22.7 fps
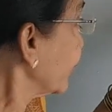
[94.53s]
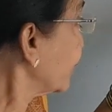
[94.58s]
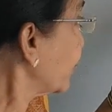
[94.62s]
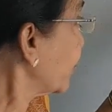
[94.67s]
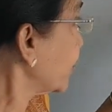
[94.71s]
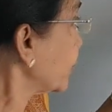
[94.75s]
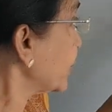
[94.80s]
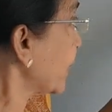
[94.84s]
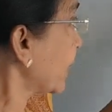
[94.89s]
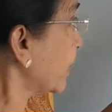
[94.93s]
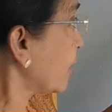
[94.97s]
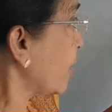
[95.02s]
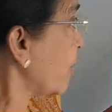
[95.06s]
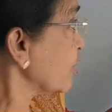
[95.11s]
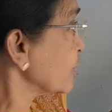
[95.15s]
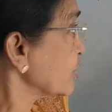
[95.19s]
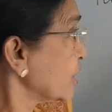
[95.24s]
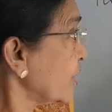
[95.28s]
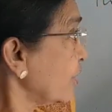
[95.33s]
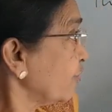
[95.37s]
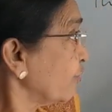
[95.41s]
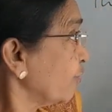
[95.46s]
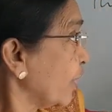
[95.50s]
know the
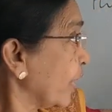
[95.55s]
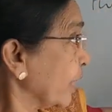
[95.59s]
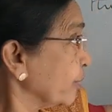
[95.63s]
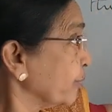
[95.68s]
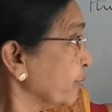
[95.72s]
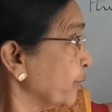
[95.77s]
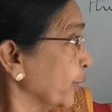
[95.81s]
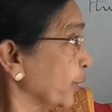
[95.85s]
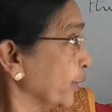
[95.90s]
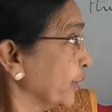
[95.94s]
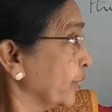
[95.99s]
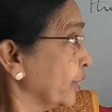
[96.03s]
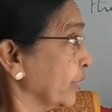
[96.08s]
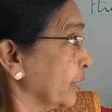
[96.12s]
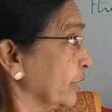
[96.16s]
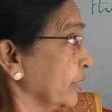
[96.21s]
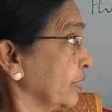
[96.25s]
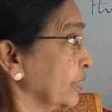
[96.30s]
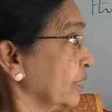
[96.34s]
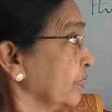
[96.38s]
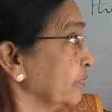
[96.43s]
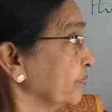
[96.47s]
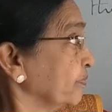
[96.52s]
cost of one book
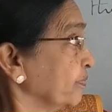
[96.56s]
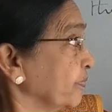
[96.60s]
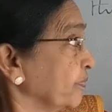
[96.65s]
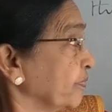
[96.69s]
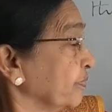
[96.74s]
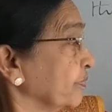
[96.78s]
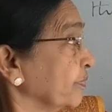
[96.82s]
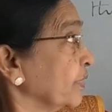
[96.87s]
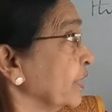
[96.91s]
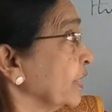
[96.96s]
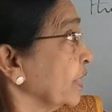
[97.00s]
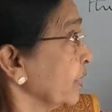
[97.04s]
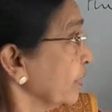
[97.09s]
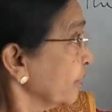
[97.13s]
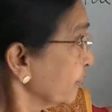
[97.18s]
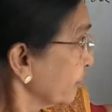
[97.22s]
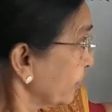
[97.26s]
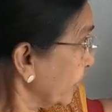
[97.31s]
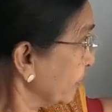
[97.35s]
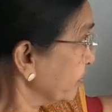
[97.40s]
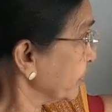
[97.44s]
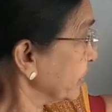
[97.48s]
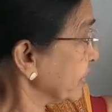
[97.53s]

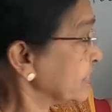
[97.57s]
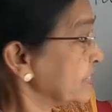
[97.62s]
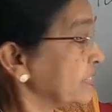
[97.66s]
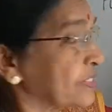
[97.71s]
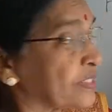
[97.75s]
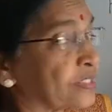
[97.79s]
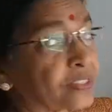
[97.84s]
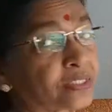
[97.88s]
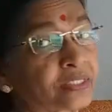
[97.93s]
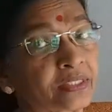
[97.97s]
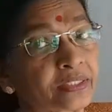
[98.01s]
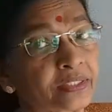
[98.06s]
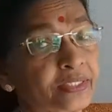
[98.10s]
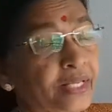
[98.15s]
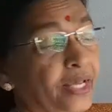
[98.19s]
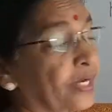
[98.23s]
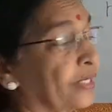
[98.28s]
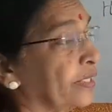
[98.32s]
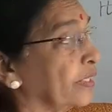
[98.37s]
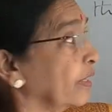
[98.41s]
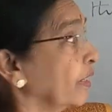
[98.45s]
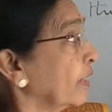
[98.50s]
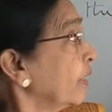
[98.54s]
from this
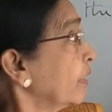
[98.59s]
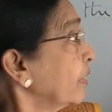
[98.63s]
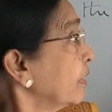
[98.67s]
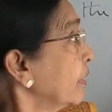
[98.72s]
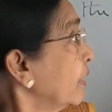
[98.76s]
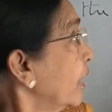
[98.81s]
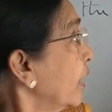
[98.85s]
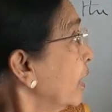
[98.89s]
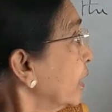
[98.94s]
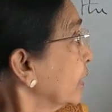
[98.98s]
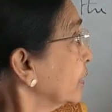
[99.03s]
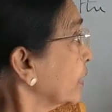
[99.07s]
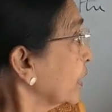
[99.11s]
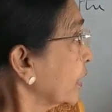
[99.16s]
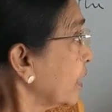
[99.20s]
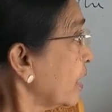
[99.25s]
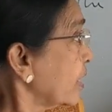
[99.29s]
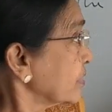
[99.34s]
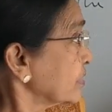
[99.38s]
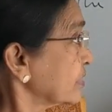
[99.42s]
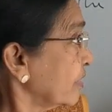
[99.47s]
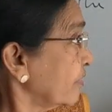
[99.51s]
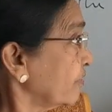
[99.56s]
data, the
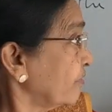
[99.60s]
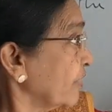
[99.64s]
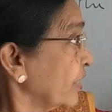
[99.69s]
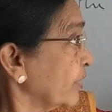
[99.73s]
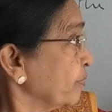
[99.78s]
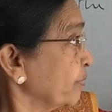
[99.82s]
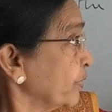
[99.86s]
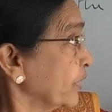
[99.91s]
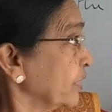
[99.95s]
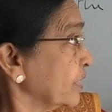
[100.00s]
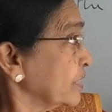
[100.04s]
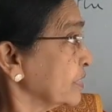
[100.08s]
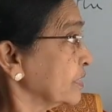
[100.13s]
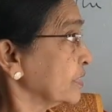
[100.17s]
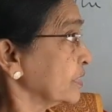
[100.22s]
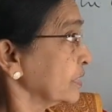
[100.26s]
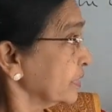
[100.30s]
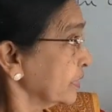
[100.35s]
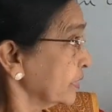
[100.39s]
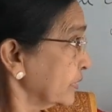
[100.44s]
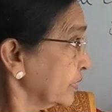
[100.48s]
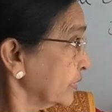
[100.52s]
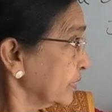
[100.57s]
cost of one book is
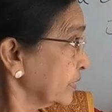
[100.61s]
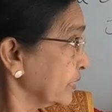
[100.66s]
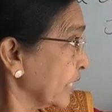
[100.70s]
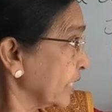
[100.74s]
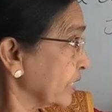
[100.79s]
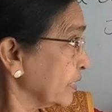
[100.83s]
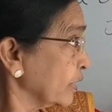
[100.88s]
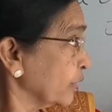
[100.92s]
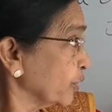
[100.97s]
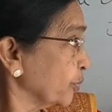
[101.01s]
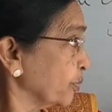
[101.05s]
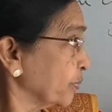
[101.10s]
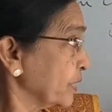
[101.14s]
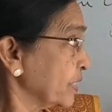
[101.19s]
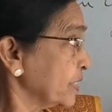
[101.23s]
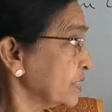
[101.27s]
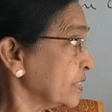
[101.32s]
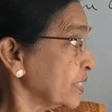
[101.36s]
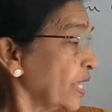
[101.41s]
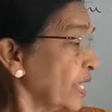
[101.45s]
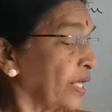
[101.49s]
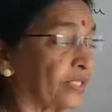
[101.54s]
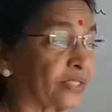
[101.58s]
10
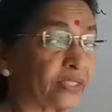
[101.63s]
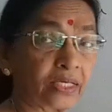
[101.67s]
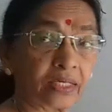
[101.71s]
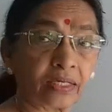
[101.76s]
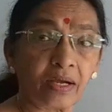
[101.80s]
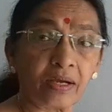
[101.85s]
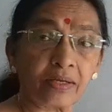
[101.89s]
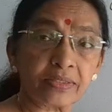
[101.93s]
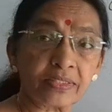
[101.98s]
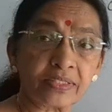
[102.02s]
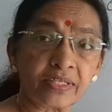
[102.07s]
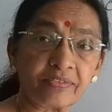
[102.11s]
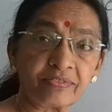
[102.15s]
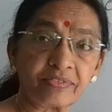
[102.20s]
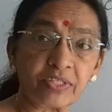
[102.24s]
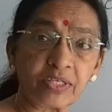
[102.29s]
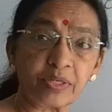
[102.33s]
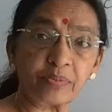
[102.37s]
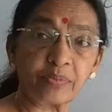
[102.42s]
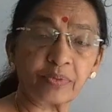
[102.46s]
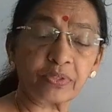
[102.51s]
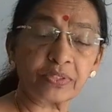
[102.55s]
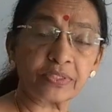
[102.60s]
rupees, the cost of three
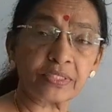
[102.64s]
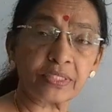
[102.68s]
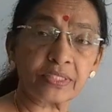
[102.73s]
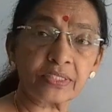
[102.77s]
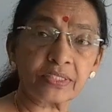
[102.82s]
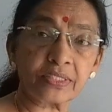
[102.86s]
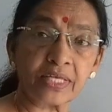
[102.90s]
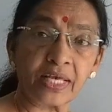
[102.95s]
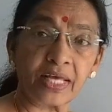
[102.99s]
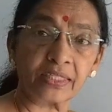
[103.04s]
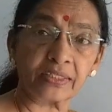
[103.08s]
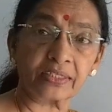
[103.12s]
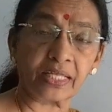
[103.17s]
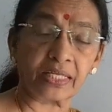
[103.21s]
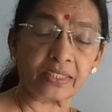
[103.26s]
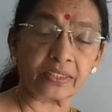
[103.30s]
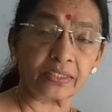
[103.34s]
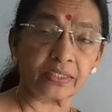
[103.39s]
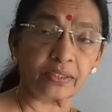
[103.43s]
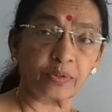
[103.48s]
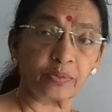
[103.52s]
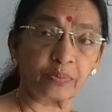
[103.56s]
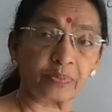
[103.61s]
books is
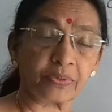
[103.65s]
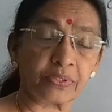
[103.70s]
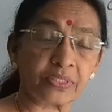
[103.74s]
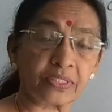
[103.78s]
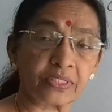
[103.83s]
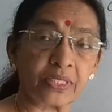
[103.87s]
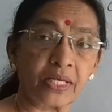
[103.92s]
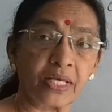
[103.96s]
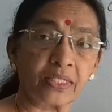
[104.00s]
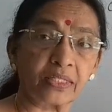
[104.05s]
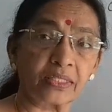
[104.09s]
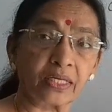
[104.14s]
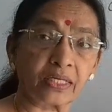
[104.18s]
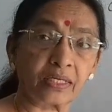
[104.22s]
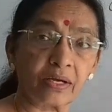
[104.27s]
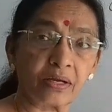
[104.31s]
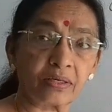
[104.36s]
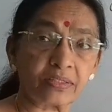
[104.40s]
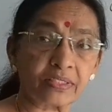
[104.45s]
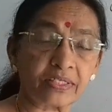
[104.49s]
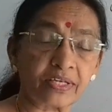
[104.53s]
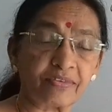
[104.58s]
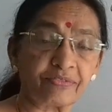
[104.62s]
30 rupees. The
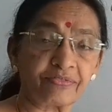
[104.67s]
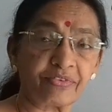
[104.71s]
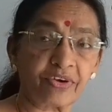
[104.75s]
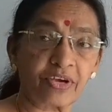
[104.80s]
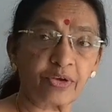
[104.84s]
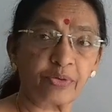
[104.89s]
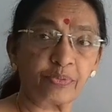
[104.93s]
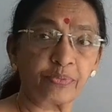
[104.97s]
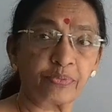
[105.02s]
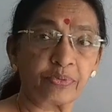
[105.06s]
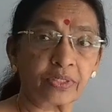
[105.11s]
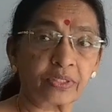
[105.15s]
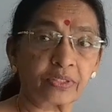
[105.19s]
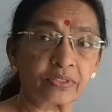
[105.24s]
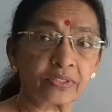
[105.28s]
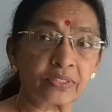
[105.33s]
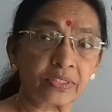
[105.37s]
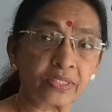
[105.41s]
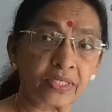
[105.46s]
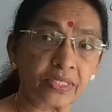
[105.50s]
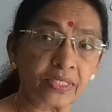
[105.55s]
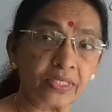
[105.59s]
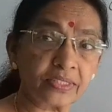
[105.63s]
cost of five
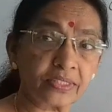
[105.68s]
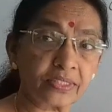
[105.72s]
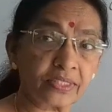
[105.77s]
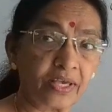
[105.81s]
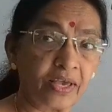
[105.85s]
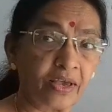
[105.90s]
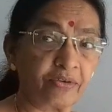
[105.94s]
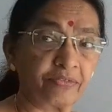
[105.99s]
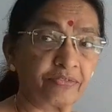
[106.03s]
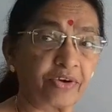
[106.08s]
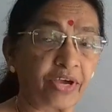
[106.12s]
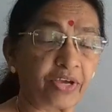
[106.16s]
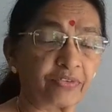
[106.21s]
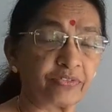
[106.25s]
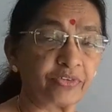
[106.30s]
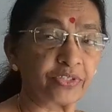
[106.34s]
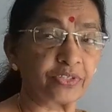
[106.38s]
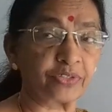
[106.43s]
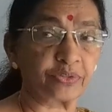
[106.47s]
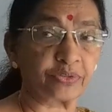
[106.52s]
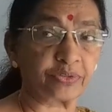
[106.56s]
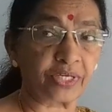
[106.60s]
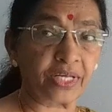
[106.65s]
books is 5
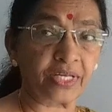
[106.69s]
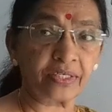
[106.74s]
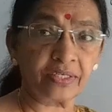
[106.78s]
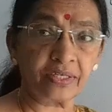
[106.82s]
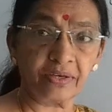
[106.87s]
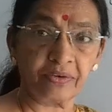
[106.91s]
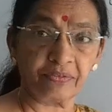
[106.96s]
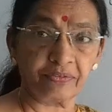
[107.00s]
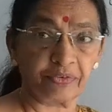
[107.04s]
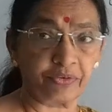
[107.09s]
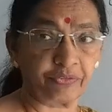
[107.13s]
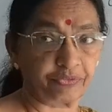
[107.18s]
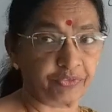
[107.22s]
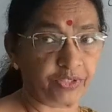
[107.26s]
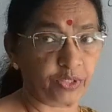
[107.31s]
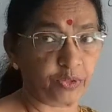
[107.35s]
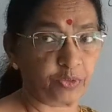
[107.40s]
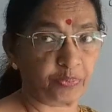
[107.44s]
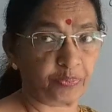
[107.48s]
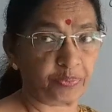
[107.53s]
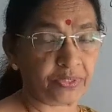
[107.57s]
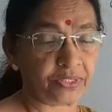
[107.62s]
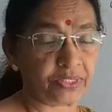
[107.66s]
into 10, 50
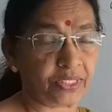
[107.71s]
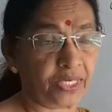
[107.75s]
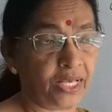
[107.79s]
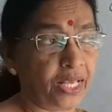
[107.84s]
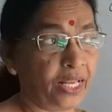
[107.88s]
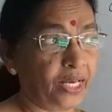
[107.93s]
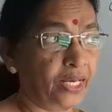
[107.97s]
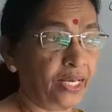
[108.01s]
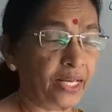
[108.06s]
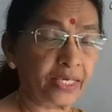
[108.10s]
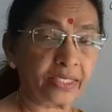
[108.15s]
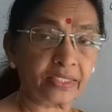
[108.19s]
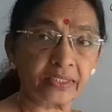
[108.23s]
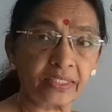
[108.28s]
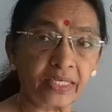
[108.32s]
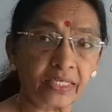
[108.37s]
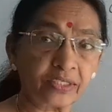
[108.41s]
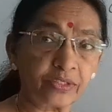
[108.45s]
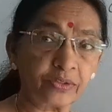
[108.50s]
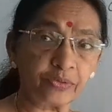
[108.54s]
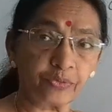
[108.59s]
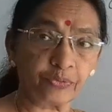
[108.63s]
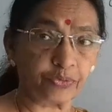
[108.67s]
rupees. Like
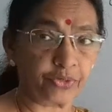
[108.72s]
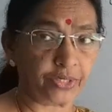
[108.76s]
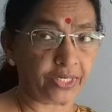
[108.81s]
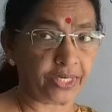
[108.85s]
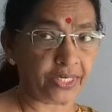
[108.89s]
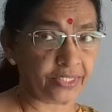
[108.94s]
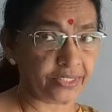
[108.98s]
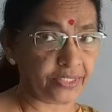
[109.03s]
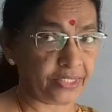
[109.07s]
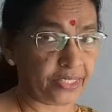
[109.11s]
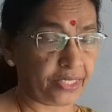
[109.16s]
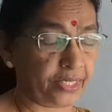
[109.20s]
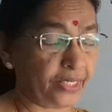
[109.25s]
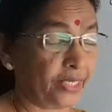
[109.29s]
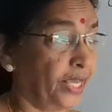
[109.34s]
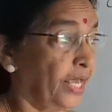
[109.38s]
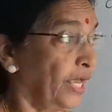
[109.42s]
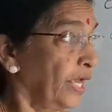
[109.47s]
that we can say.